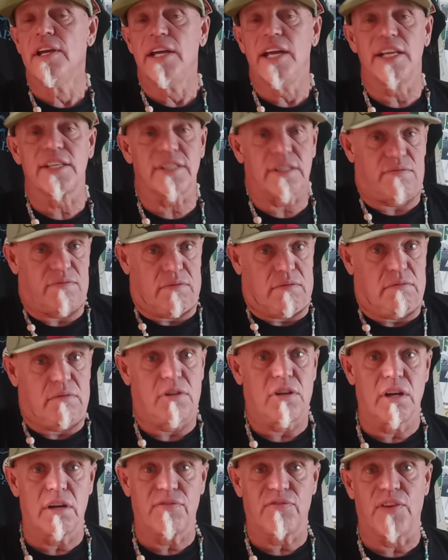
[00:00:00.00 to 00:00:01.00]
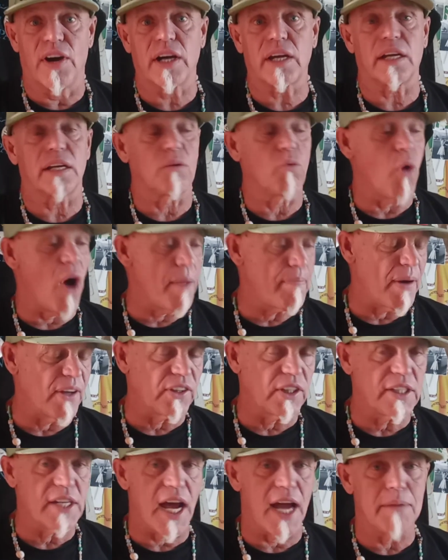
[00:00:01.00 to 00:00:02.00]
It's going to fucking wipe
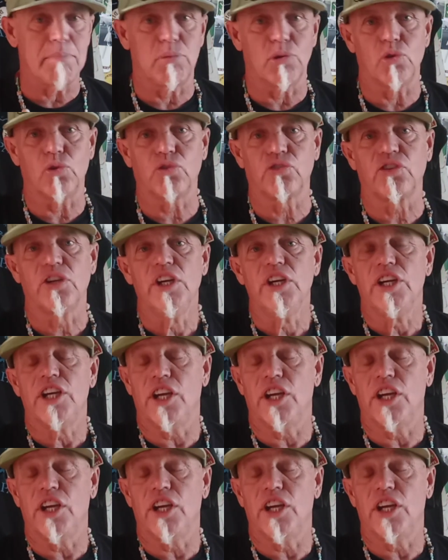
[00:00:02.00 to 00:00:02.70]
out the tide pools.